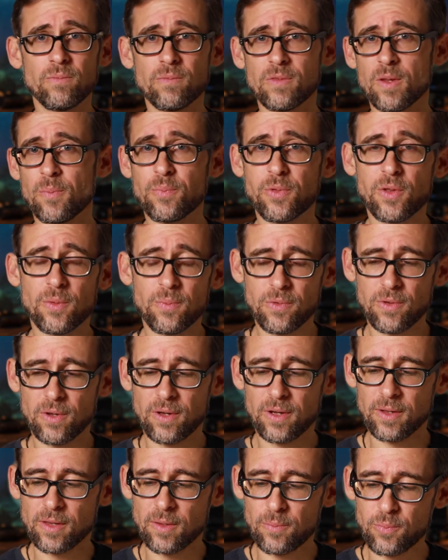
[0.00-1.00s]

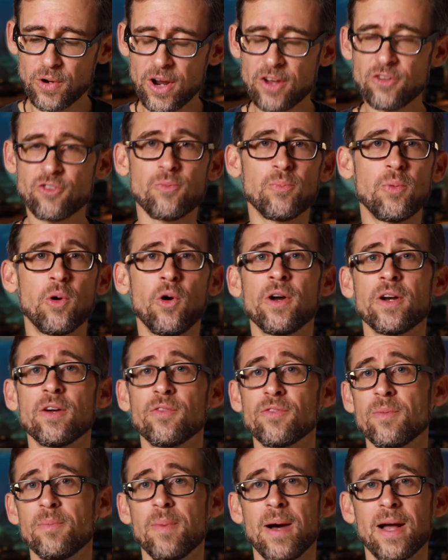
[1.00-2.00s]
the pressure point
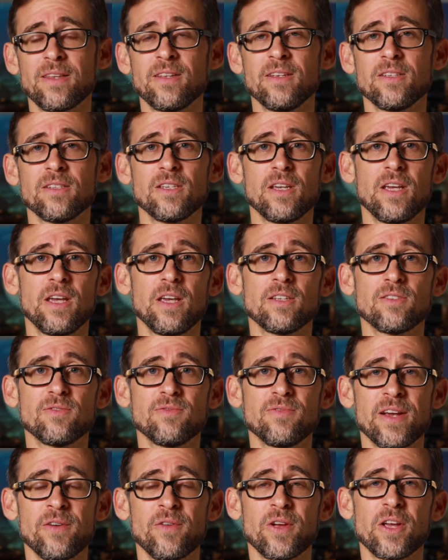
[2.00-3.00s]
of the buttons is
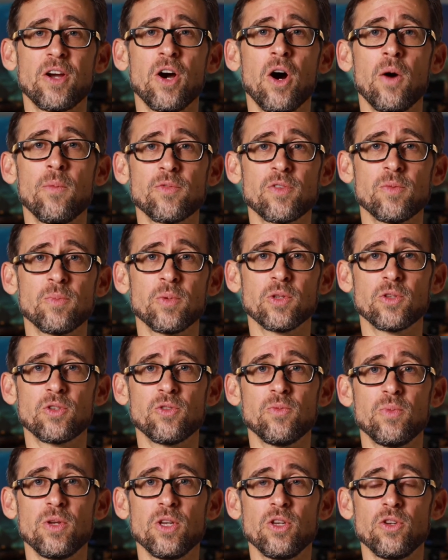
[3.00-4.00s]
very comfortable
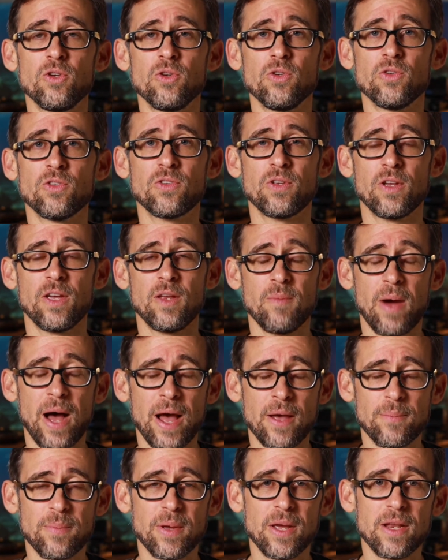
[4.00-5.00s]
to be used, in
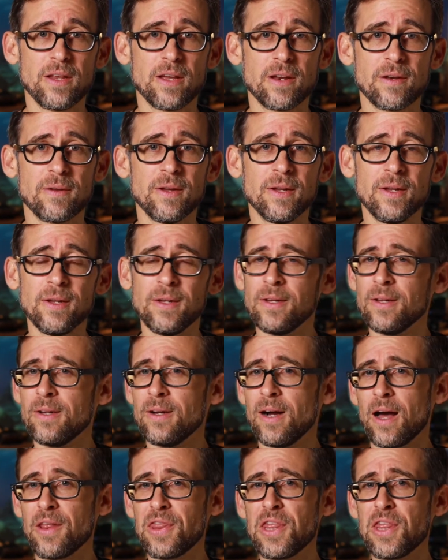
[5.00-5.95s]
my opinion. I